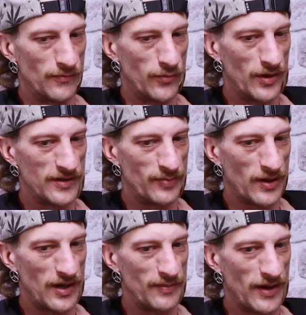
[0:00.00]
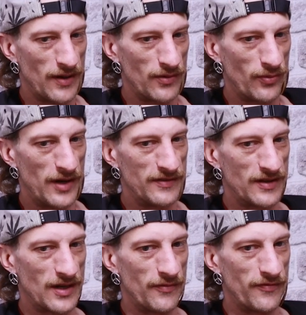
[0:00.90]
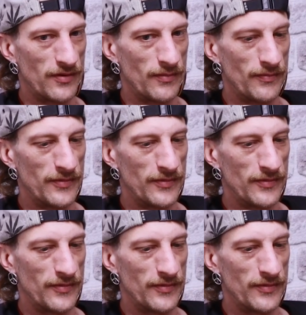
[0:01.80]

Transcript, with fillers: what is barley powder? Where does it come from?